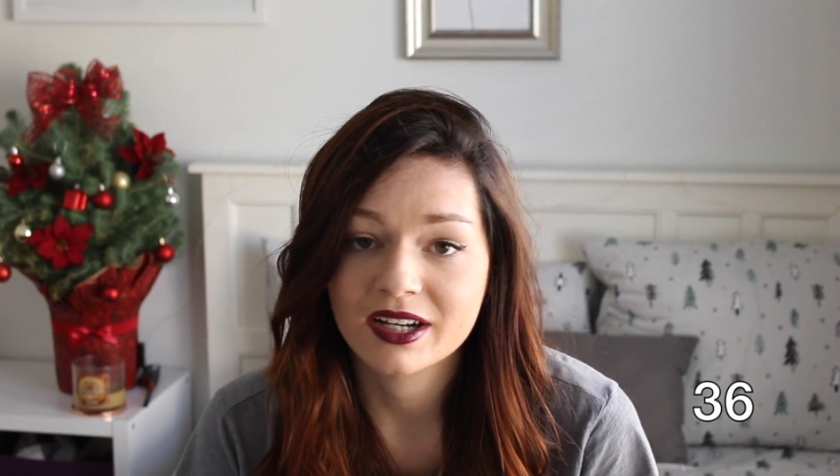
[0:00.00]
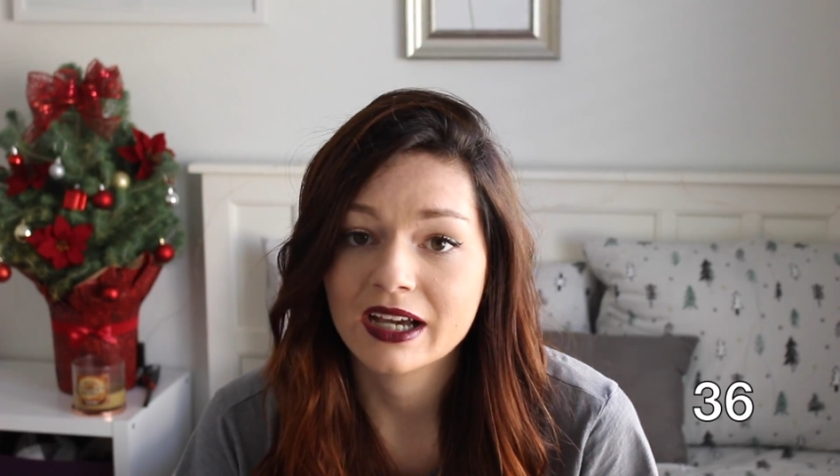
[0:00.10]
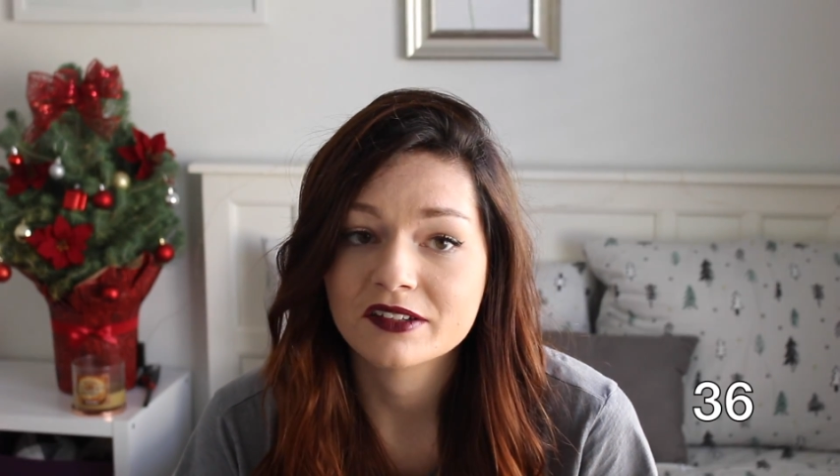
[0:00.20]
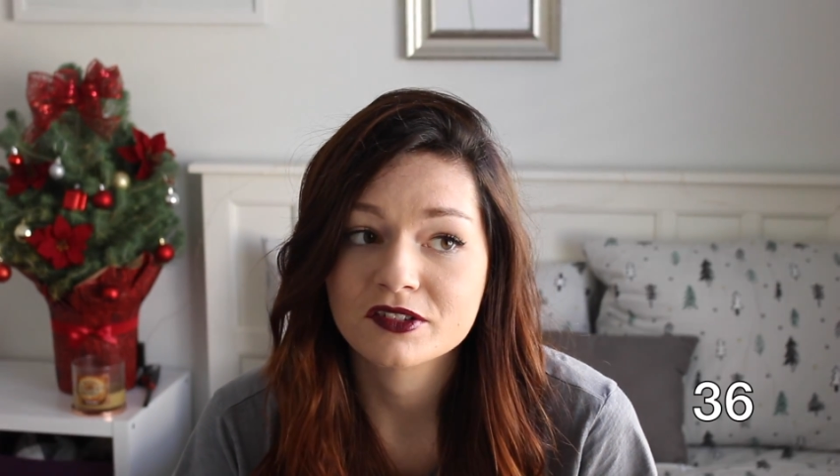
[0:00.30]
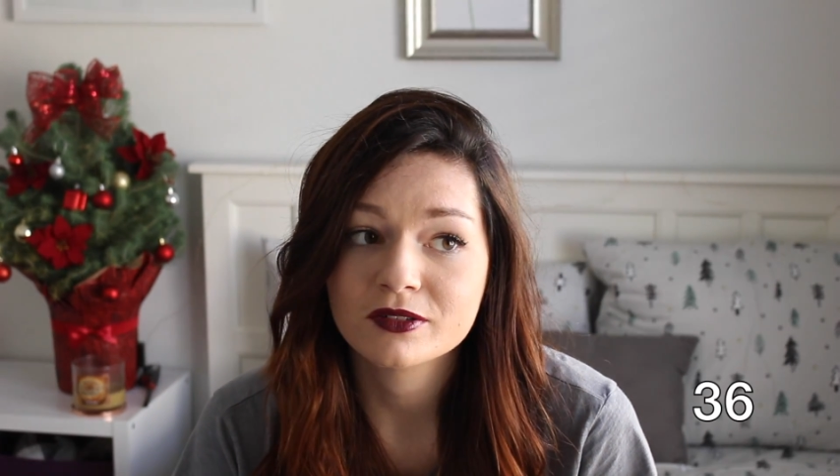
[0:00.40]
in
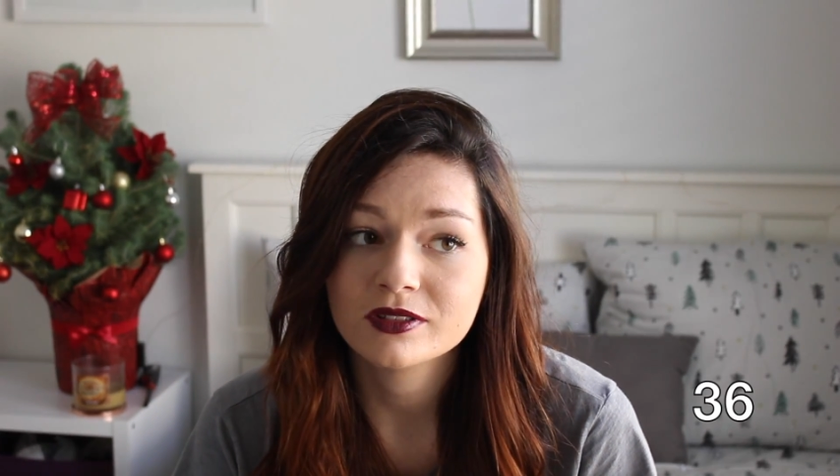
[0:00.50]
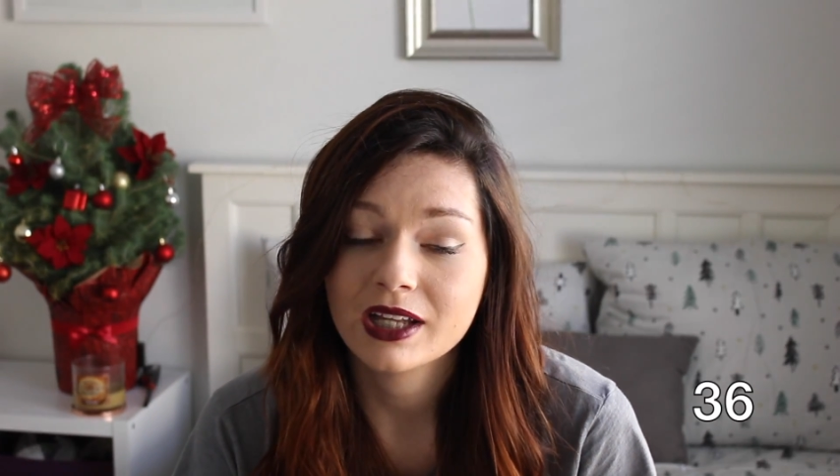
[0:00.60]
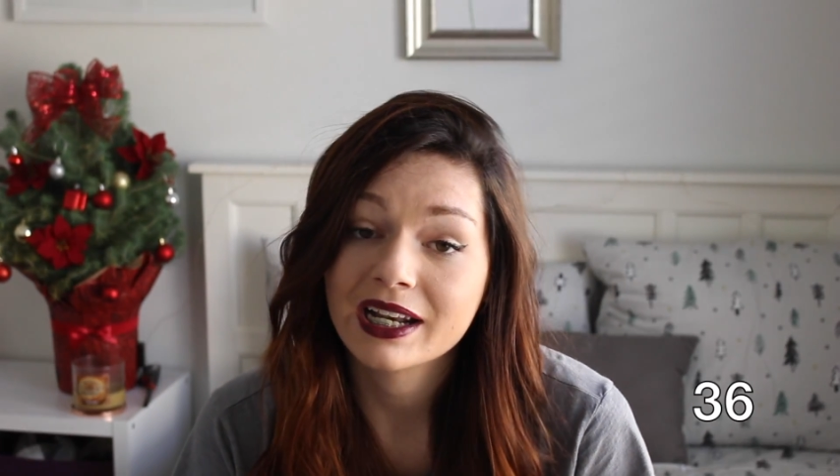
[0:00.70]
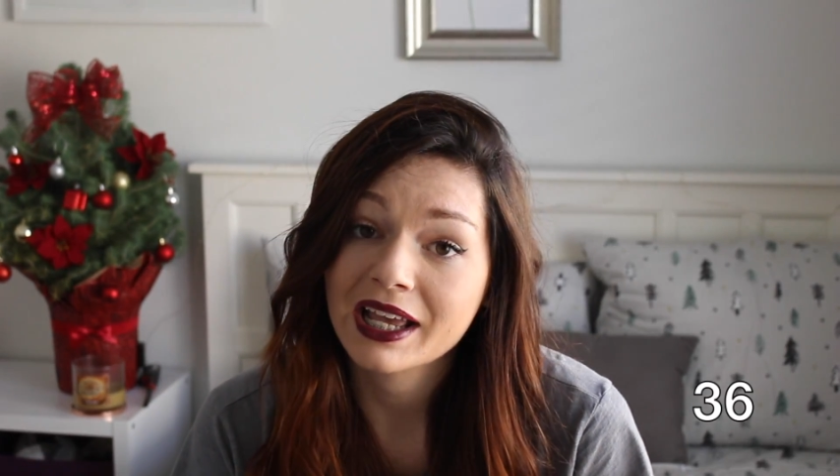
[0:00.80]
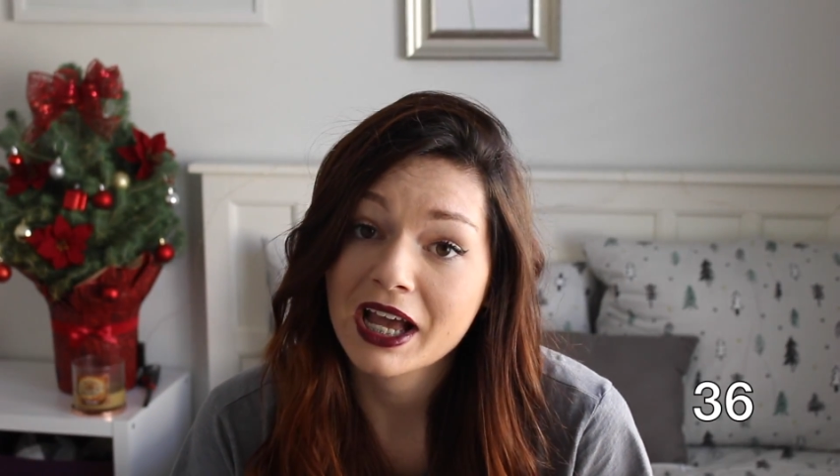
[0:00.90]
high school
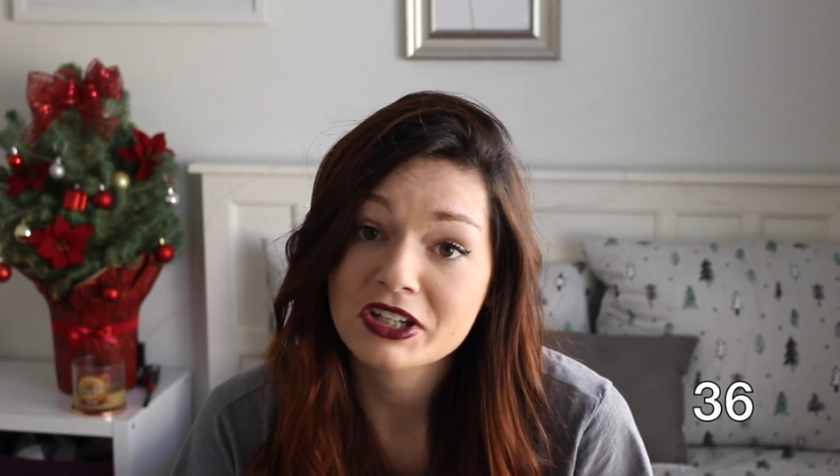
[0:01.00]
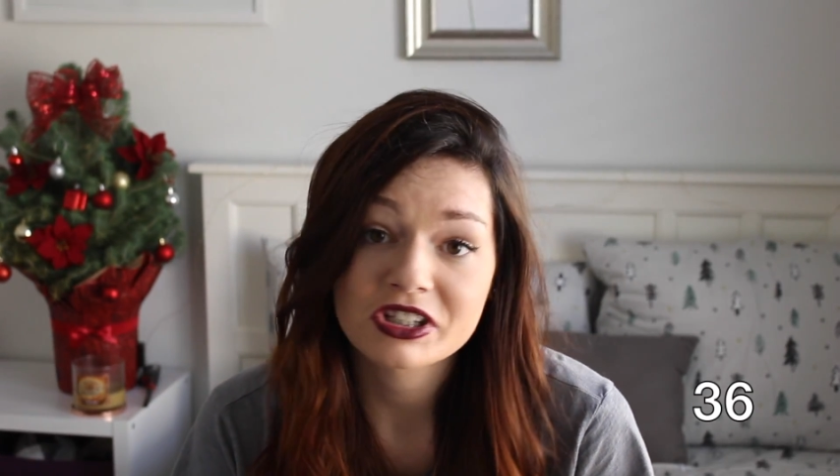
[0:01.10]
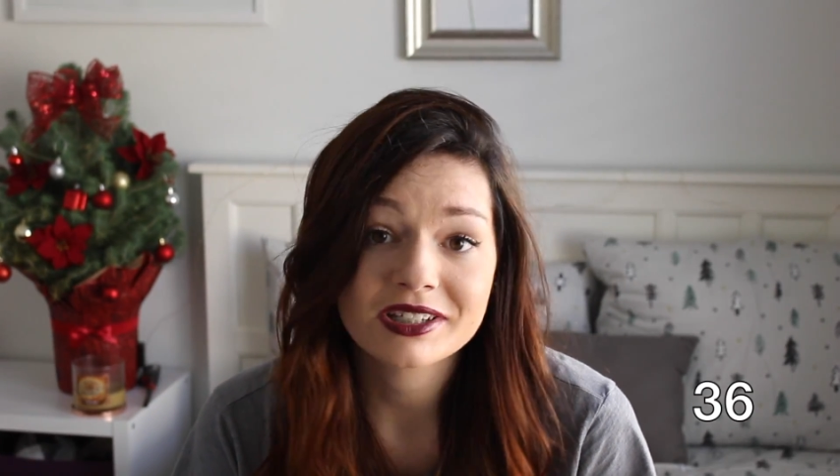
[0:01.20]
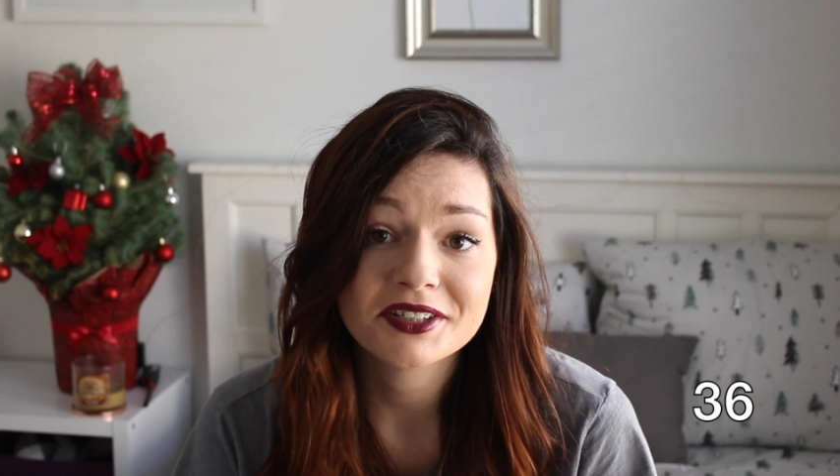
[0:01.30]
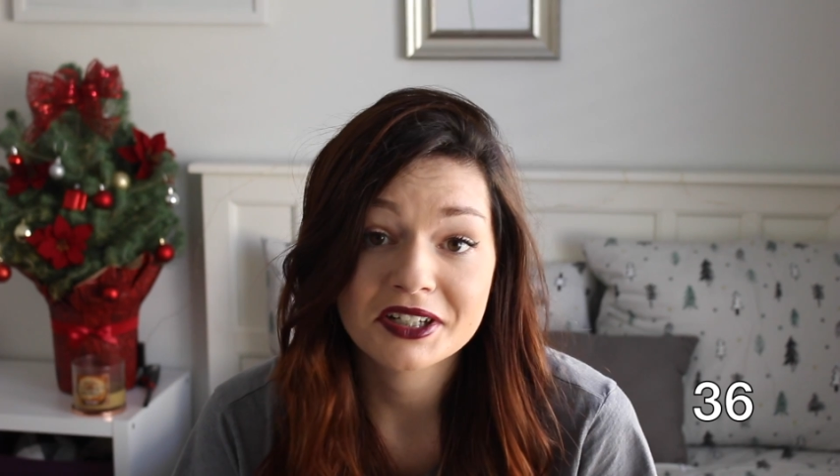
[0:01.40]
and I
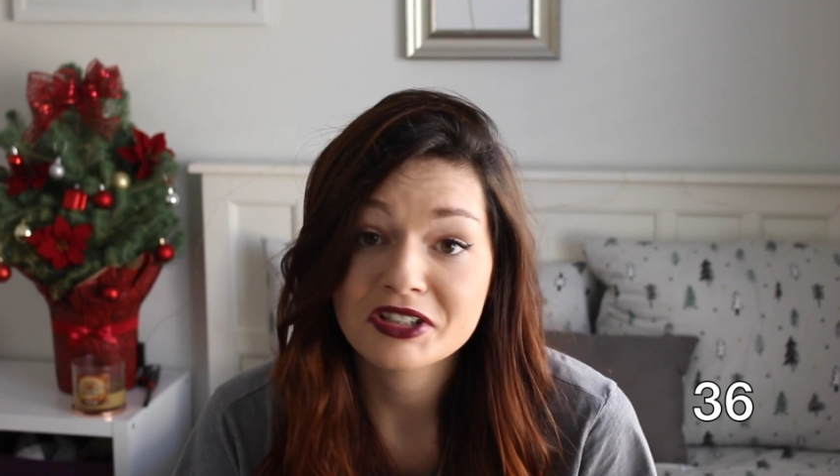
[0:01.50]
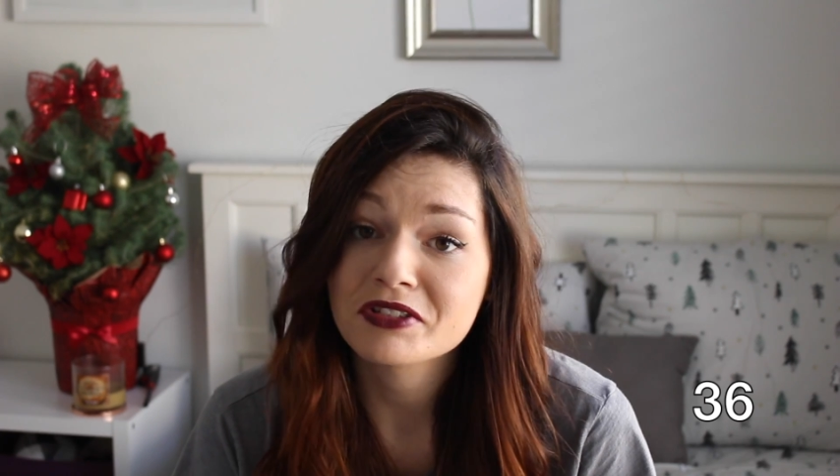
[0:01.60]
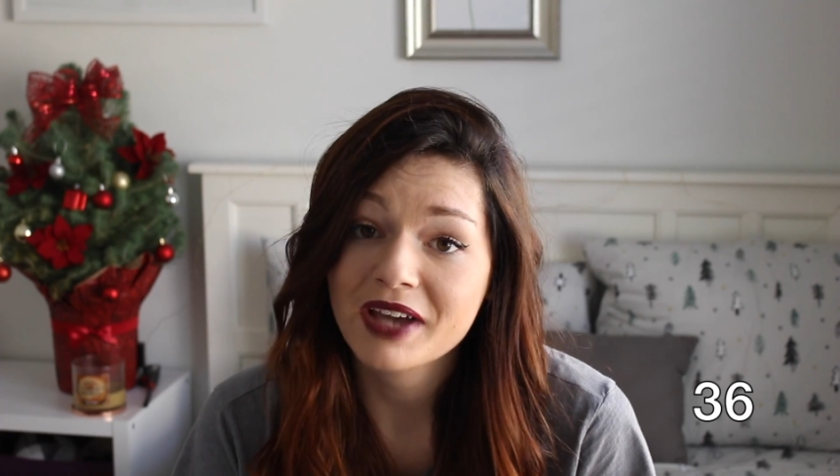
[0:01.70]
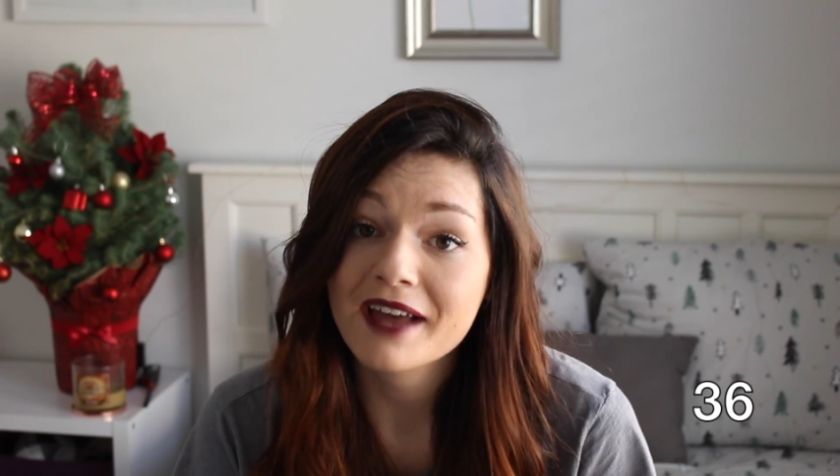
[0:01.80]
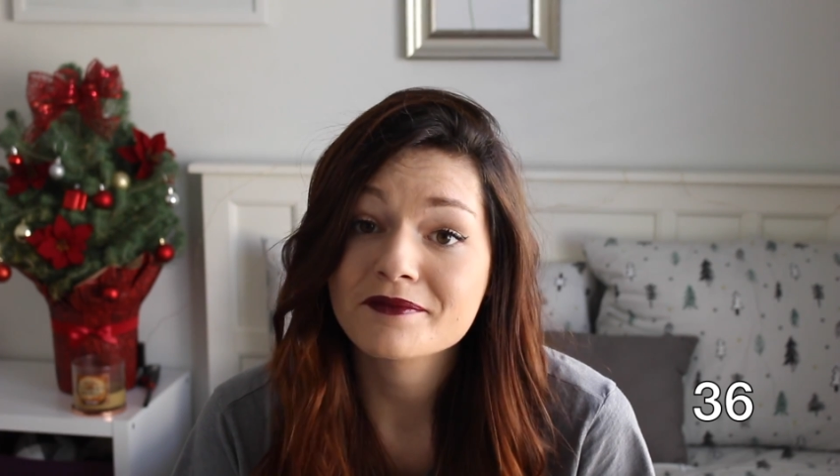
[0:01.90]
actually didn't
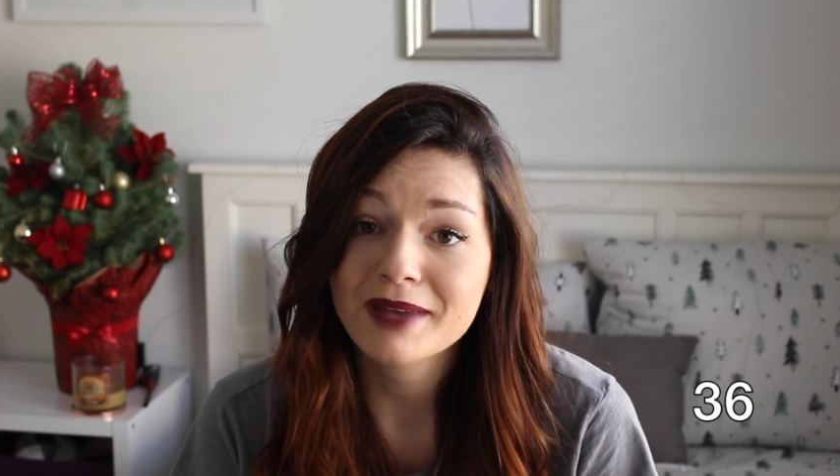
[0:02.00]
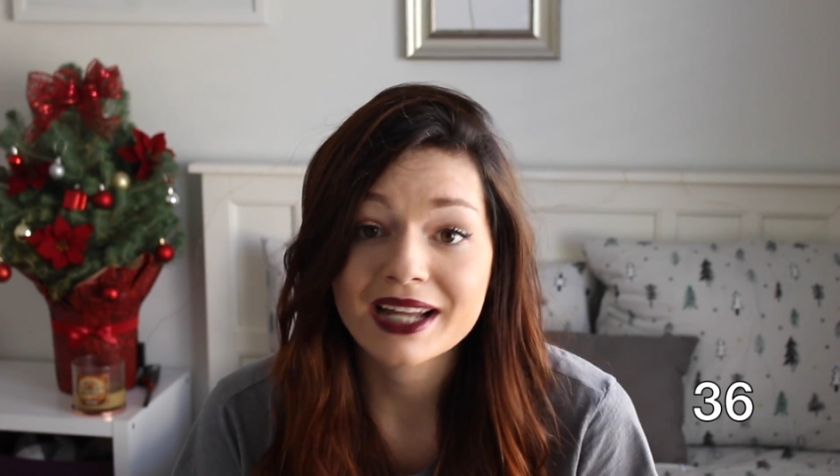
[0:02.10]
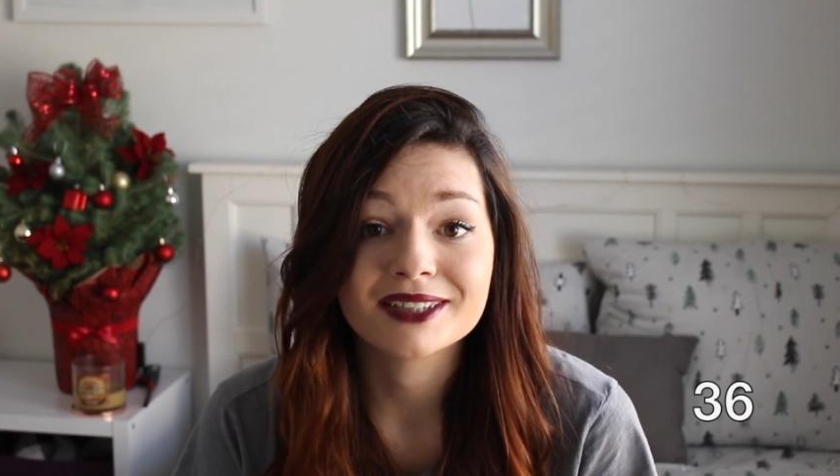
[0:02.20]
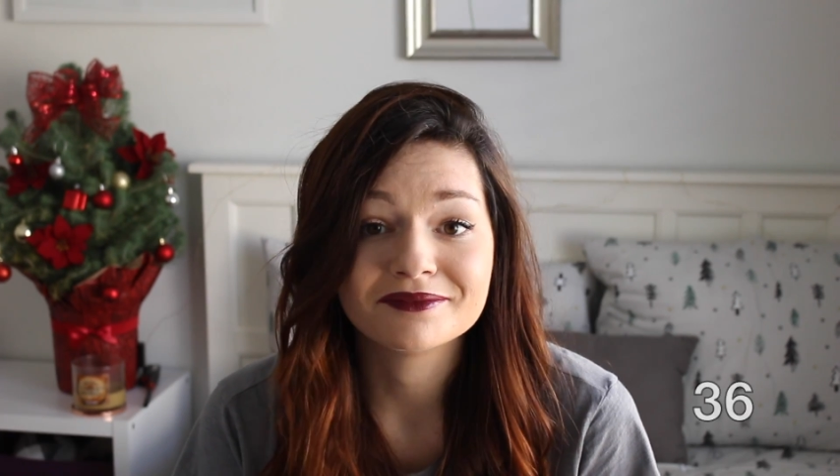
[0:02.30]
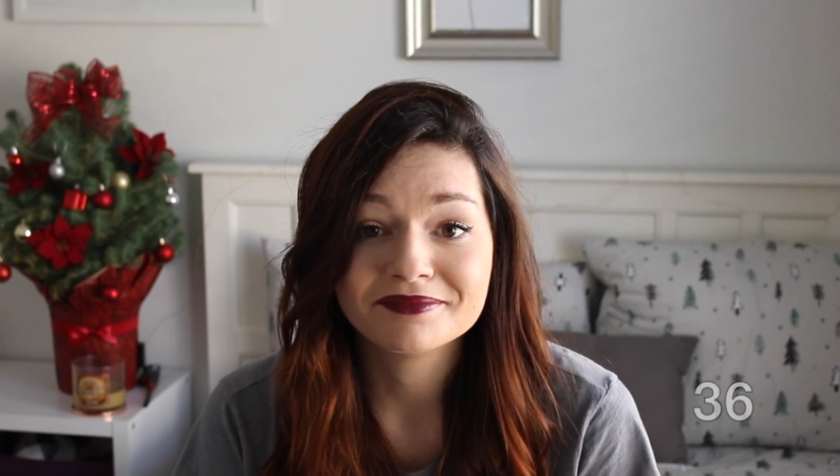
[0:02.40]
do half
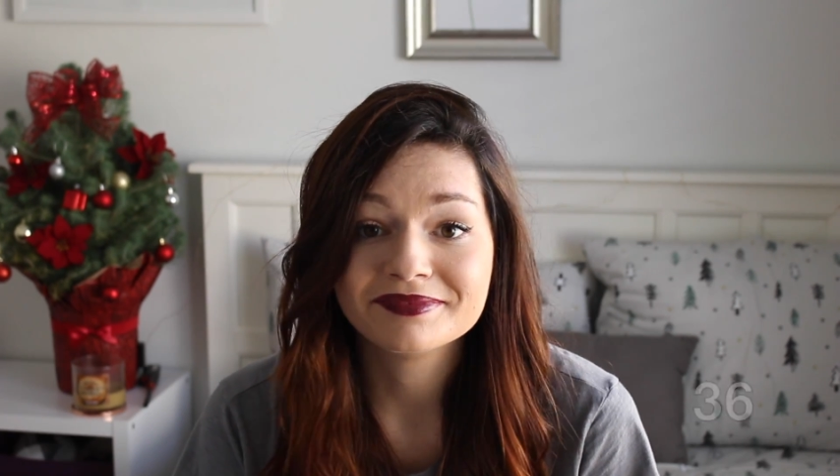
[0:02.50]
bad.